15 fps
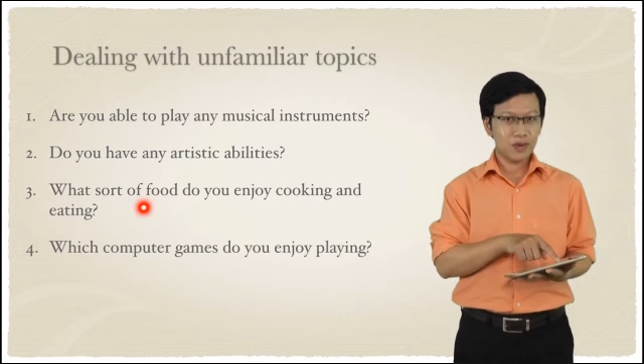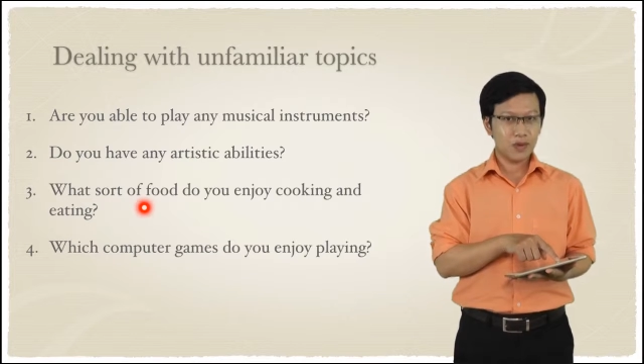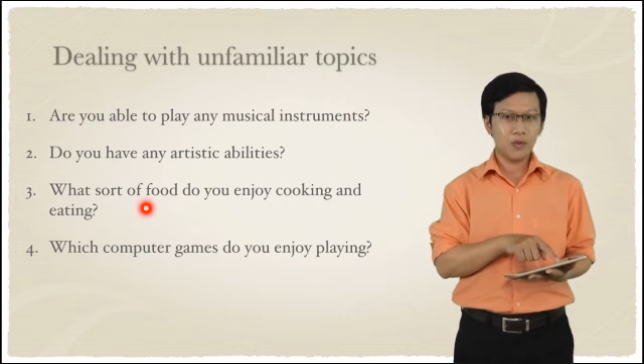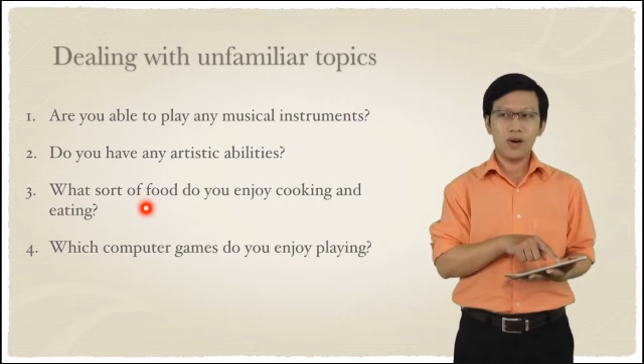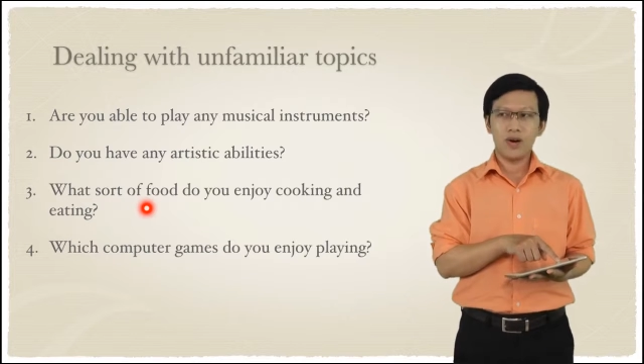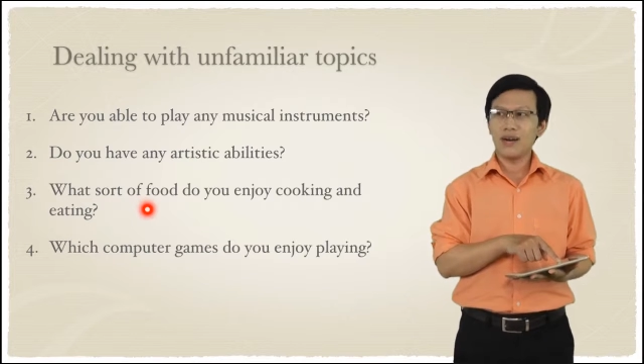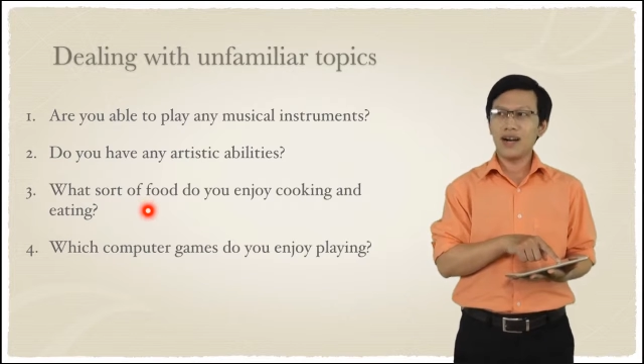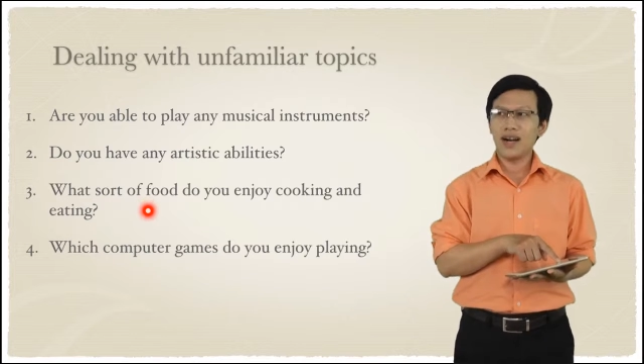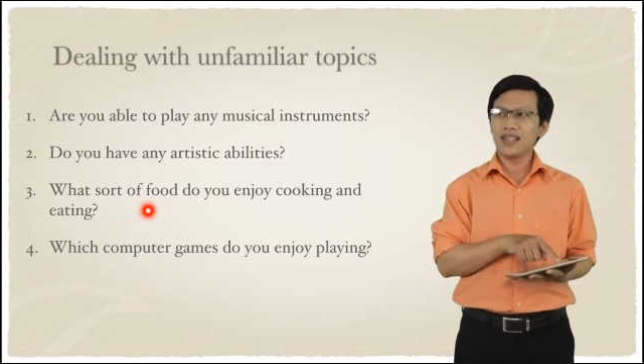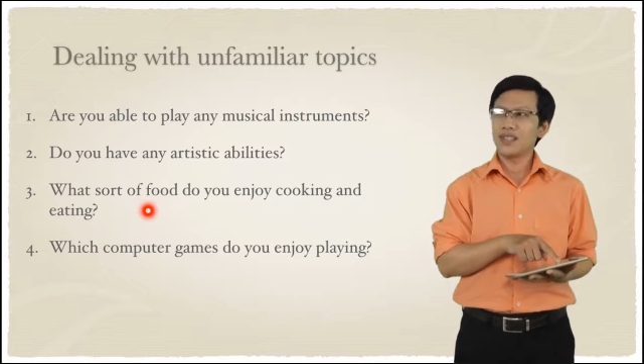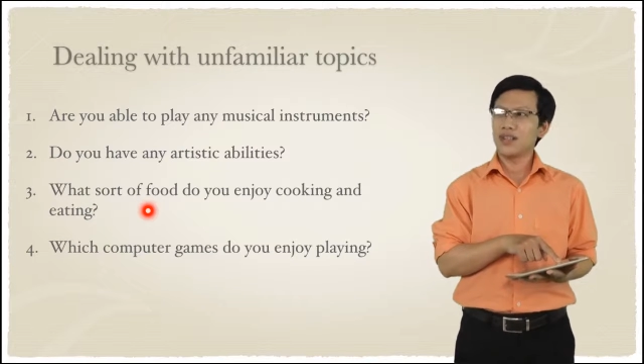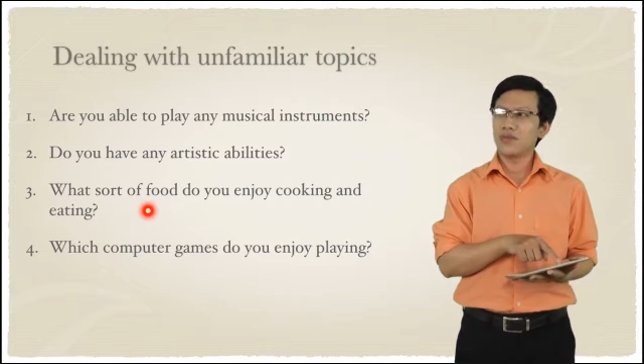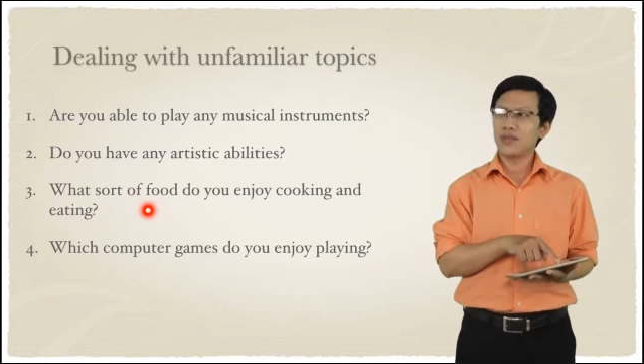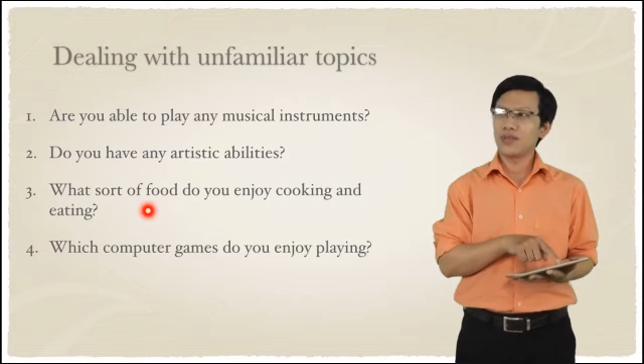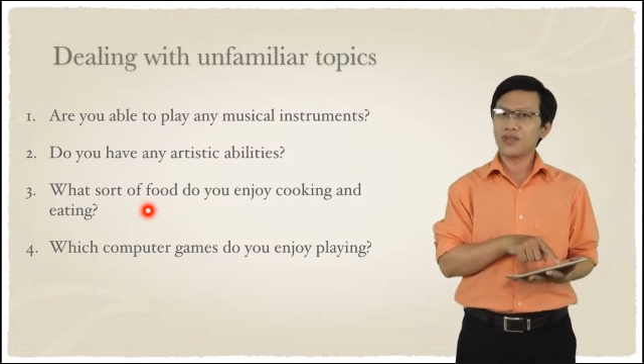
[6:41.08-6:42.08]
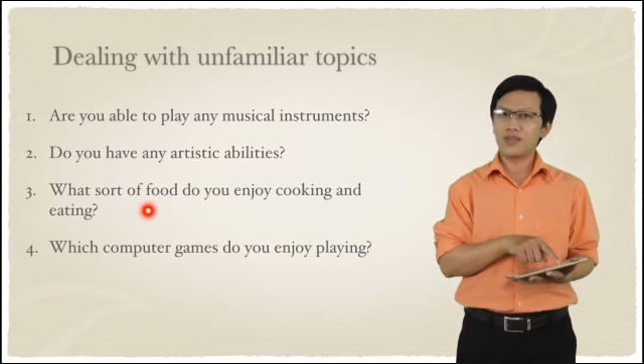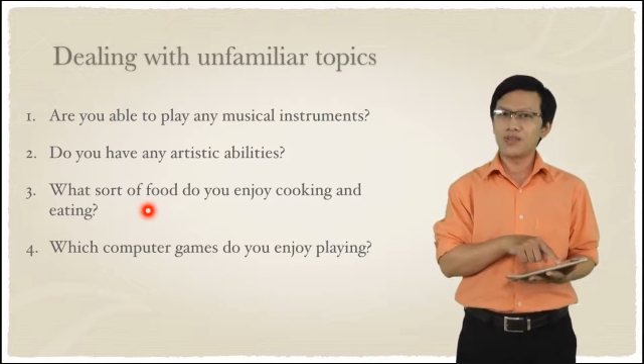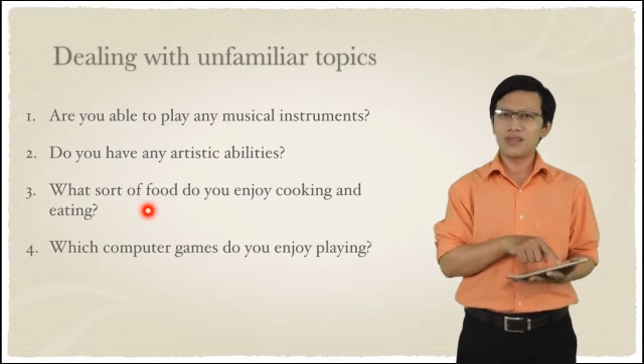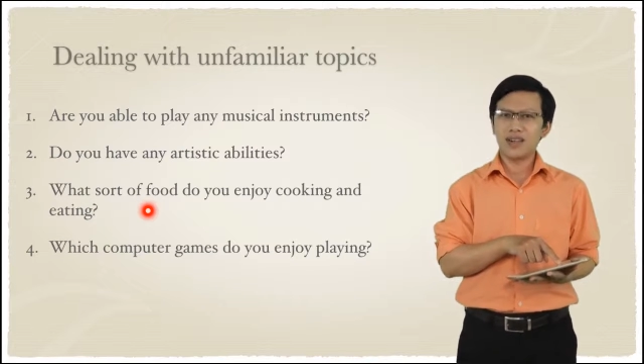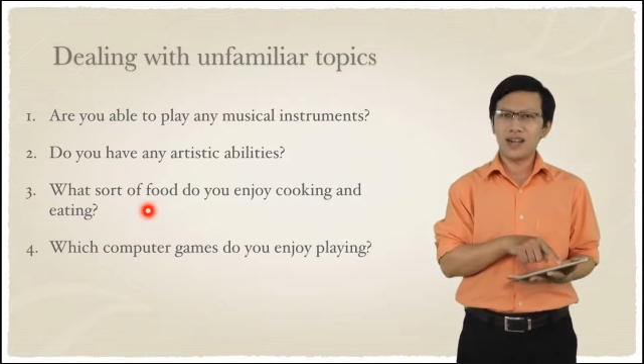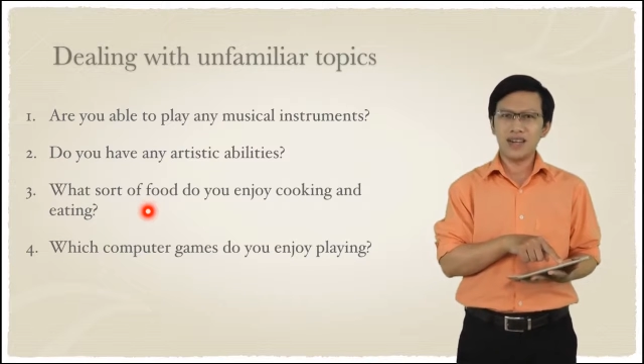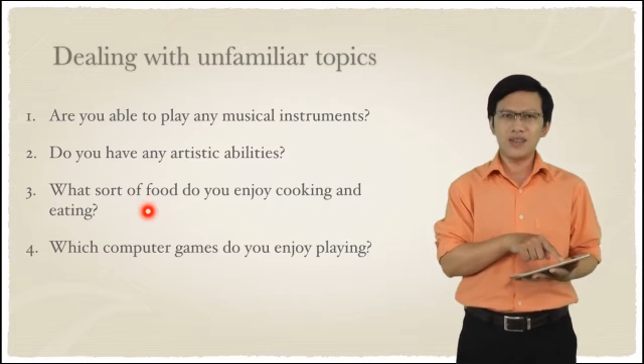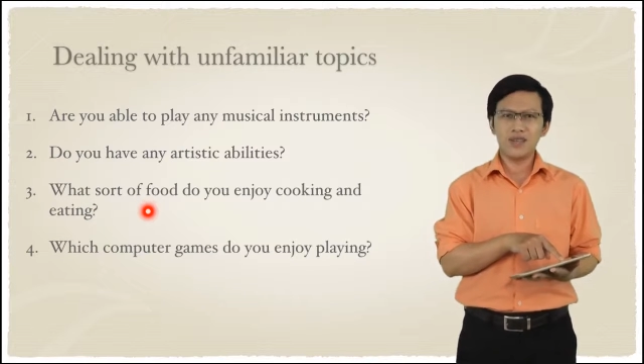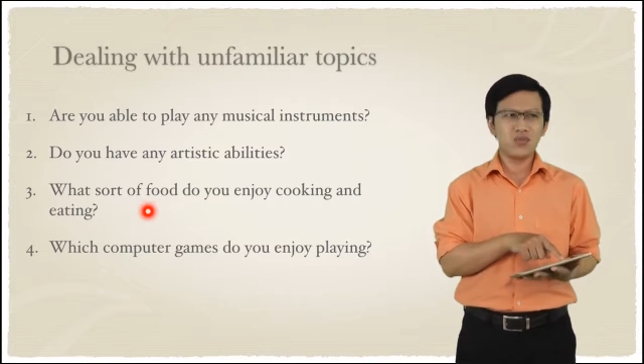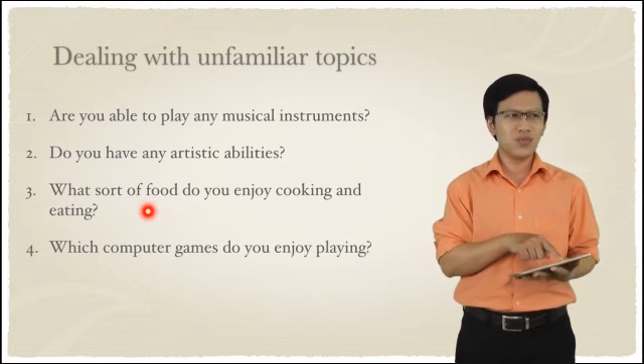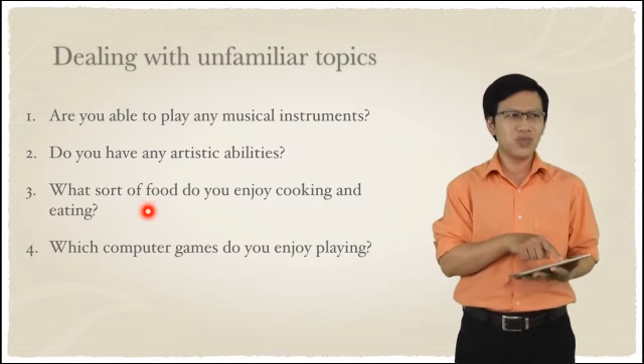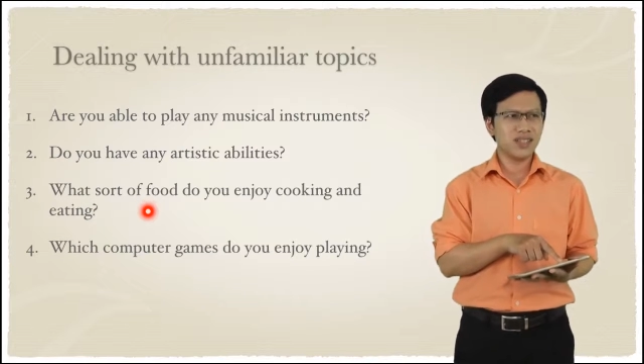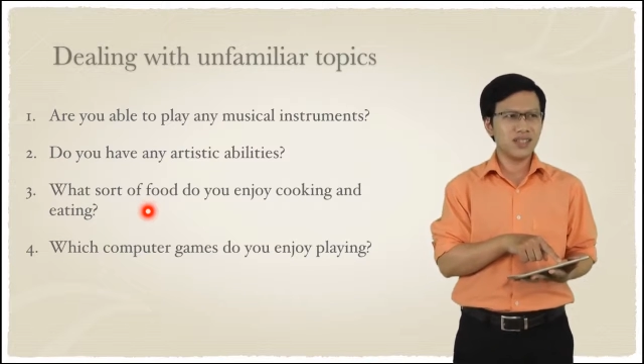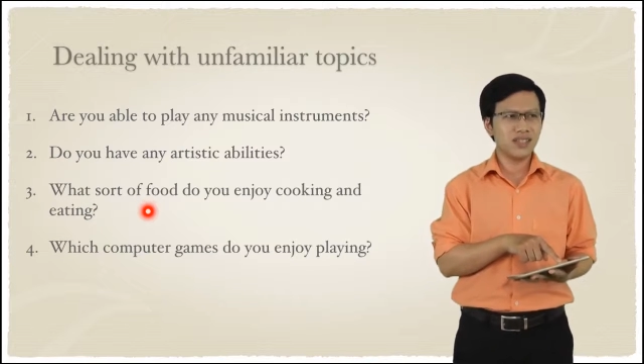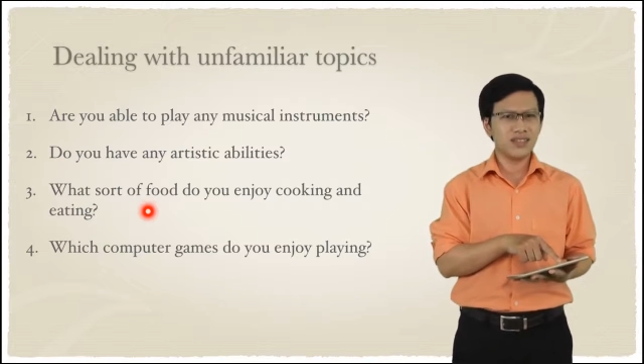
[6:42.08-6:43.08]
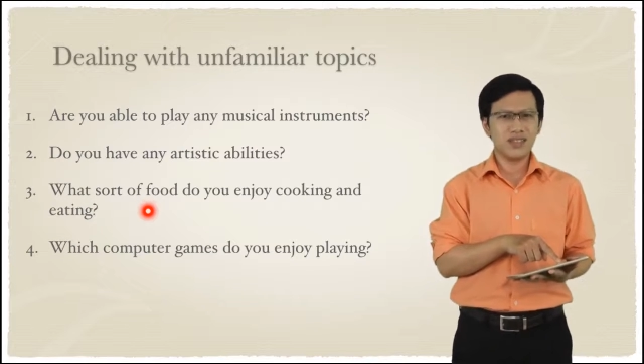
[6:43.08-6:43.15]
Well, I don't really